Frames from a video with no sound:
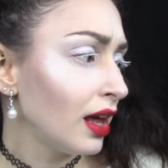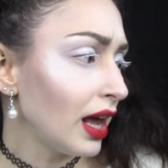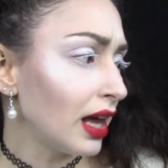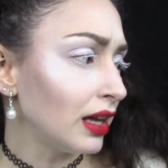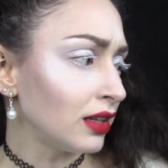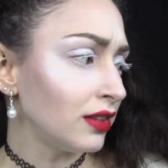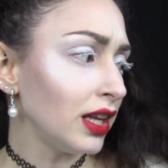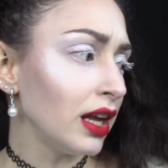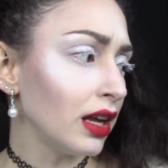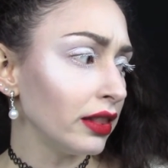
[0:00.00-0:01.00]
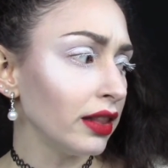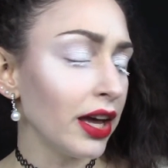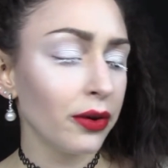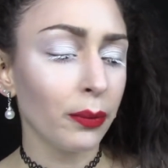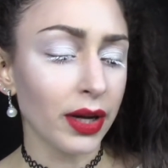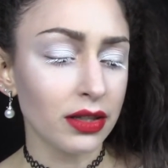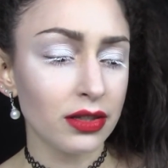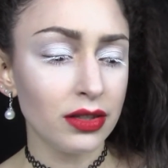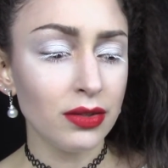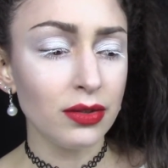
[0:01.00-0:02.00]
and the lighter ones
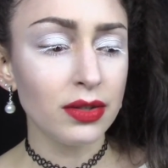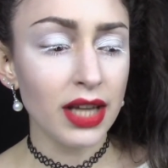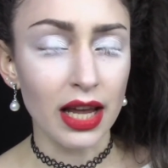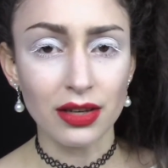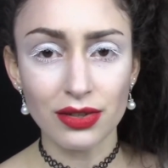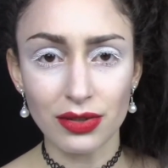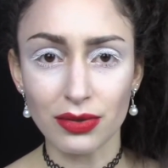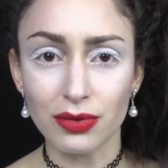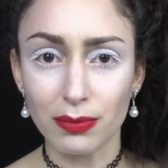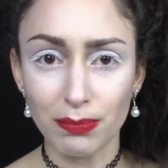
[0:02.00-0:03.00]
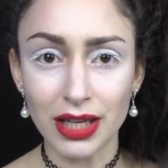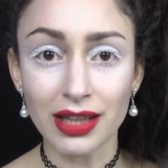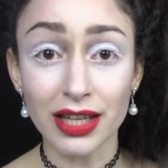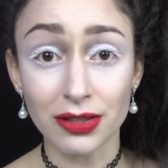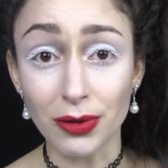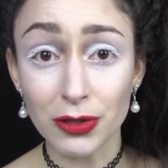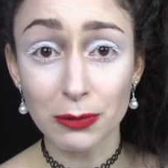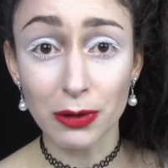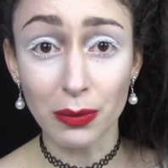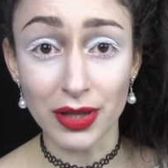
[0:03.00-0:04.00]
do tend to be less
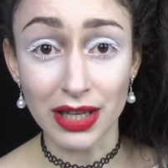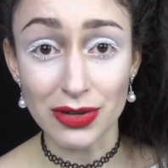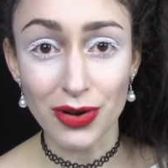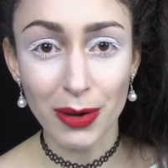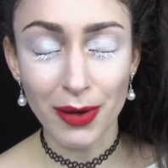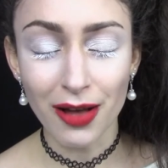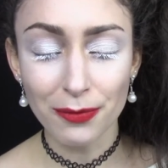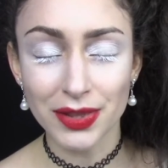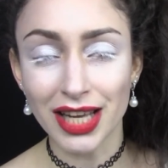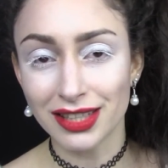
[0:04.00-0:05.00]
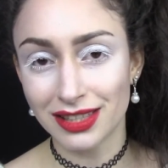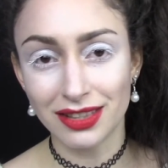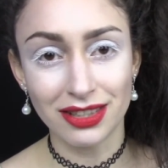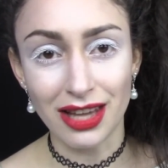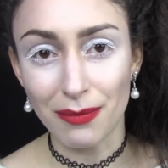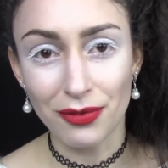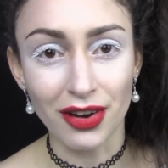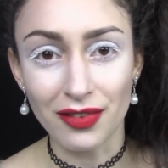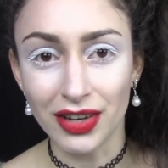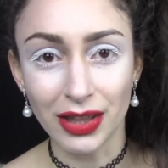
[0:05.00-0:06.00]
noticeable when they do come off, but that's the same for
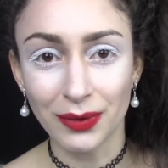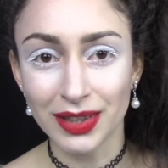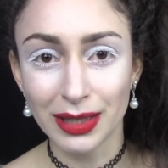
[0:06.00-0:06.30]
every liquid